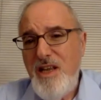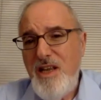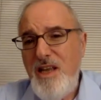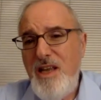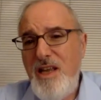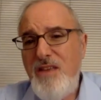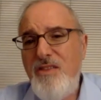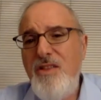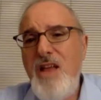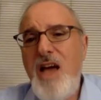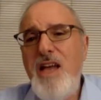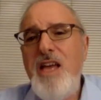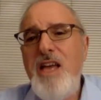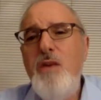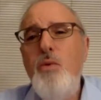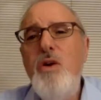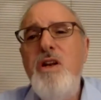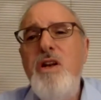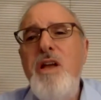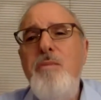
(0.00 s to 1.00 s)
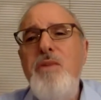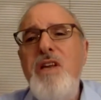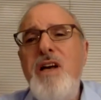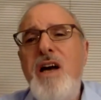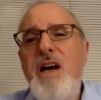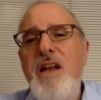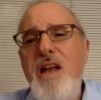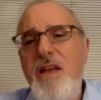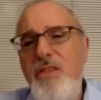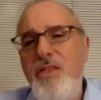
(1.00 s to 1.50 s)
It's not, it would not be
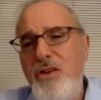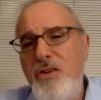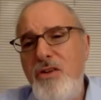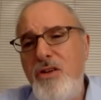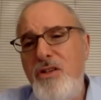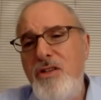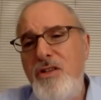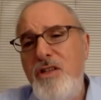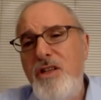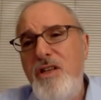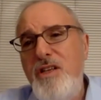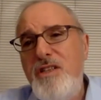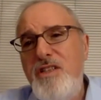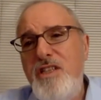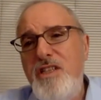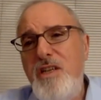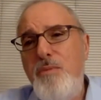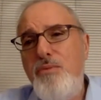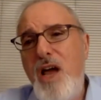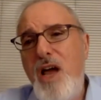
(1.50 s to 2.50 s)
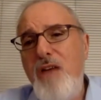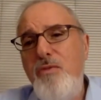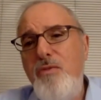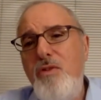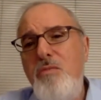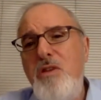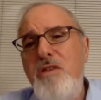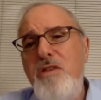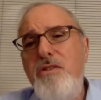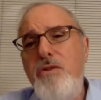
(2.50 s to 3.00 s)
unethical to deprive
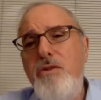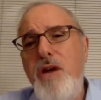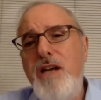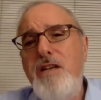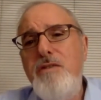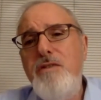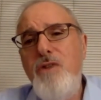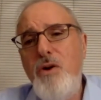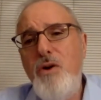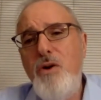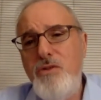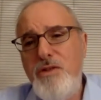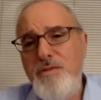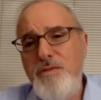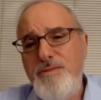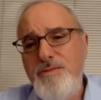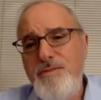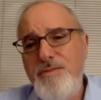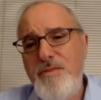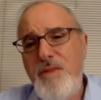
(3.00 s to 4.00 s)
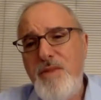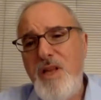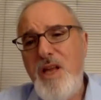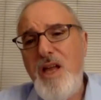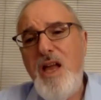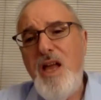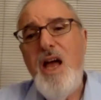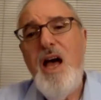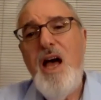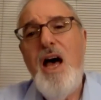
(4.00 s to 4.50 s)
women of the right to vote.
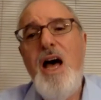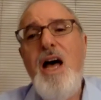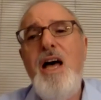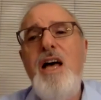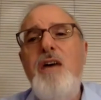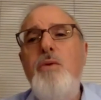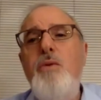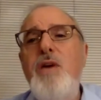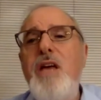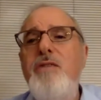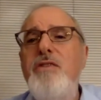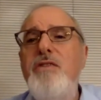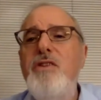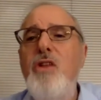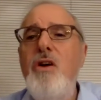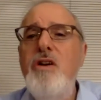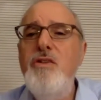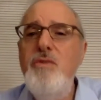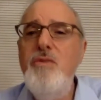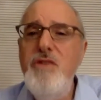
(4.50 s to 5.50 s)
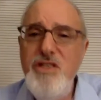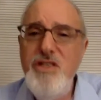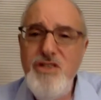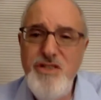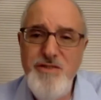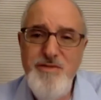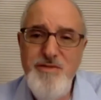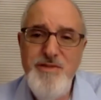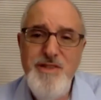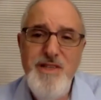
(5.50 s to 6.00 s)
Ah, we have a long
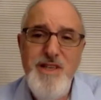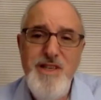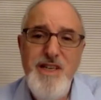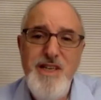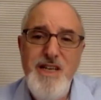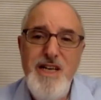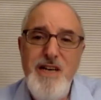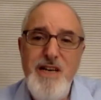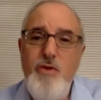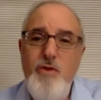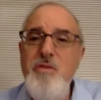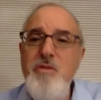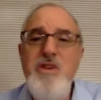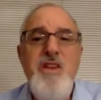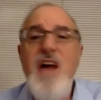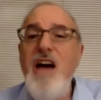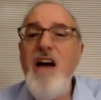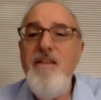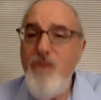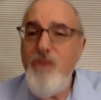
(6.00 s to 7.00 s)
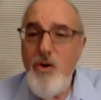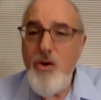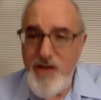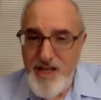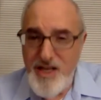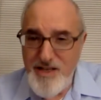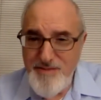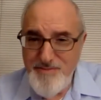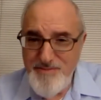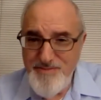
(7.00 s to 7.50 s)
tradition of women not
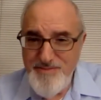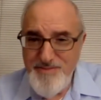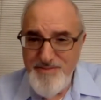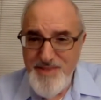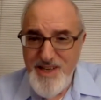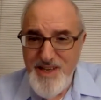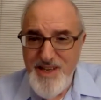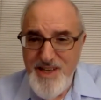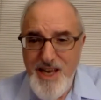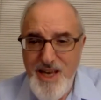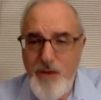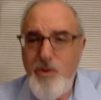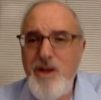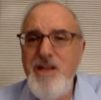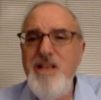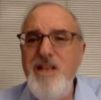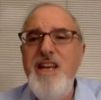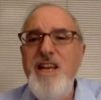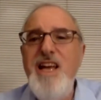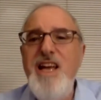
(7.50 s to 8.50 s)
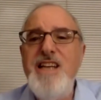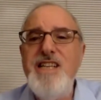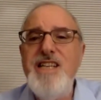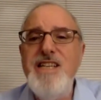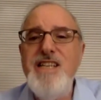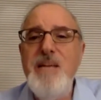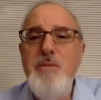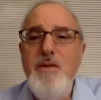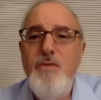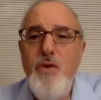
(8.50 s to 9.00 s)
voting. It was, as I
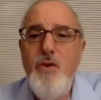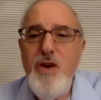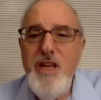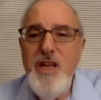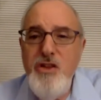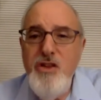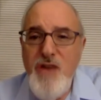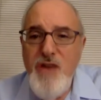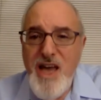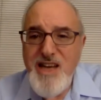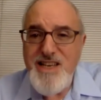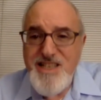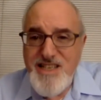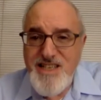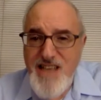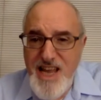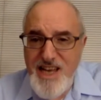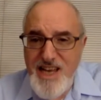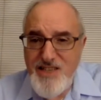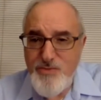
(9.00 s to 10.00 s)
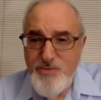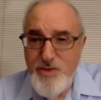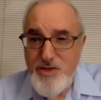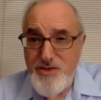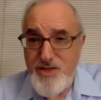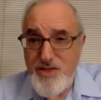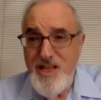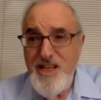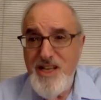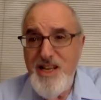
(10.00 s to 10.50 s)
said before, in the United States, which
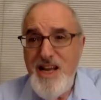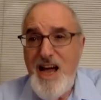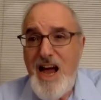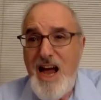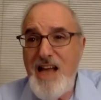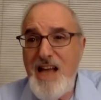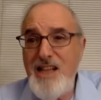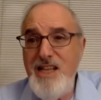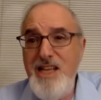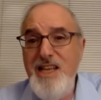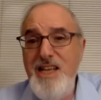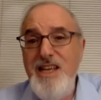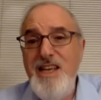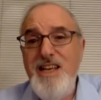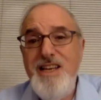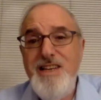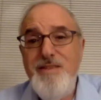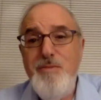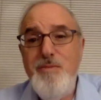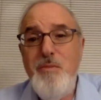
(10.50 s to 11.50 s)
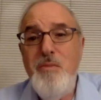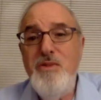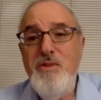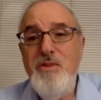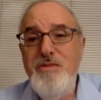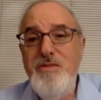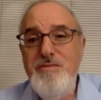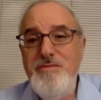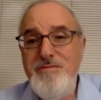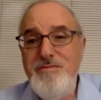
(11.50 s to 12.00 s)
was a highly
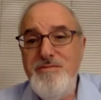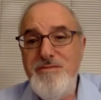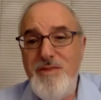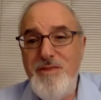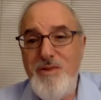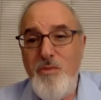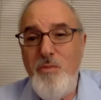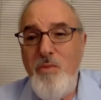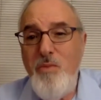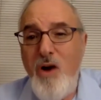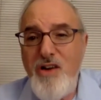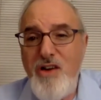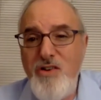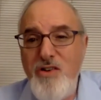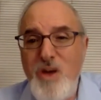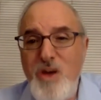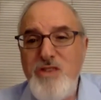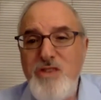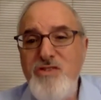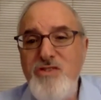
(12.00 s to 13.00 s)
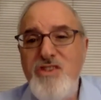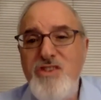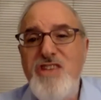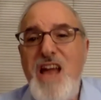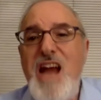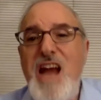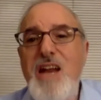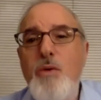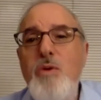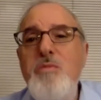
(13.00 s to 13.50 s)
modern Western
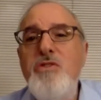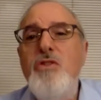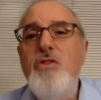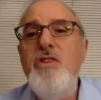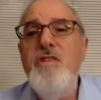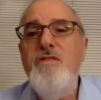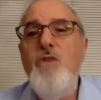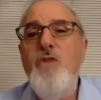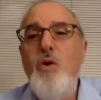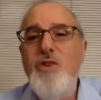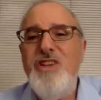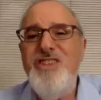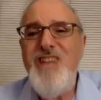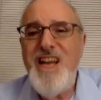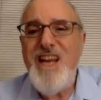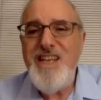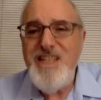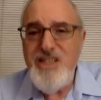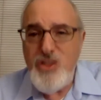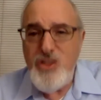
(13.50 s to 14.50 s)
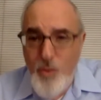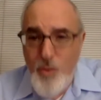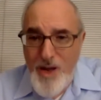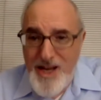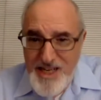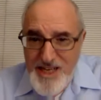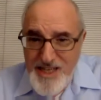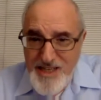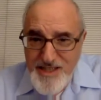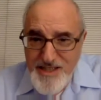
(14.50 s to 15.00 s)
society, women couldn't vote till
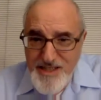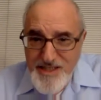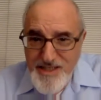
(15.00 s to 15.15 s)
1920.